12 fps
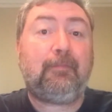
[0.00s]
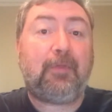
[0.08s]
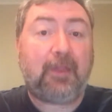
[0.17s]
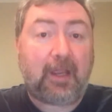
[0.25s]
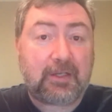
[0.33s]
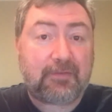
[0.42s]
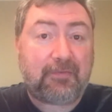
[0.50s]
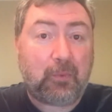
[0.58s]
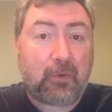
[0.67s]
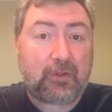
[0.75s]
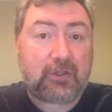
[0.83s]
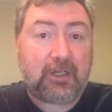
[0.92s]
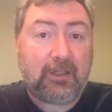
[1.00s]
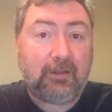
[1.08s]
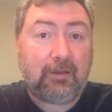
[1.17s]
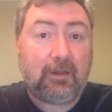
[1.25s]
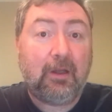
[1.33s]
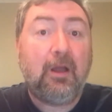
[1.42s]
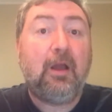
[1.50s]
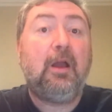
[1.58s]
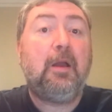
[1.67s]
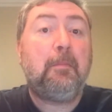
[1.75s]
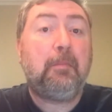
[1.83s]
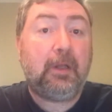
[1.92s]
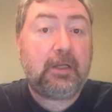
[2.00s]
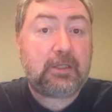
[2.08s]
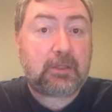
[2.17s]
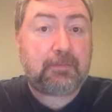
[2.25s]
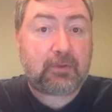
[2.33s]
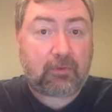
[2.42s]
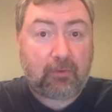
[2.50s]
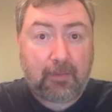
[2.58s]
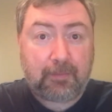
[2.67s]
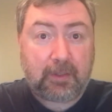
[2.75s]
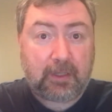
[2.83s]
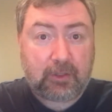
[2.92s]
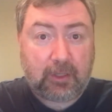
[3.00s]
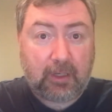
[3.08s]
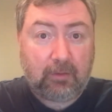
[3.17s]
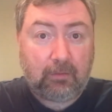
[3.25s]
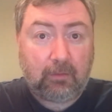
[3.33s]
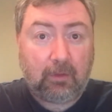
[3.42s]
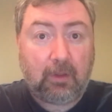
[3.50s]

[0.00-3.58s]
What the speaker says: Thanks for watching. Please subscribe to the channel.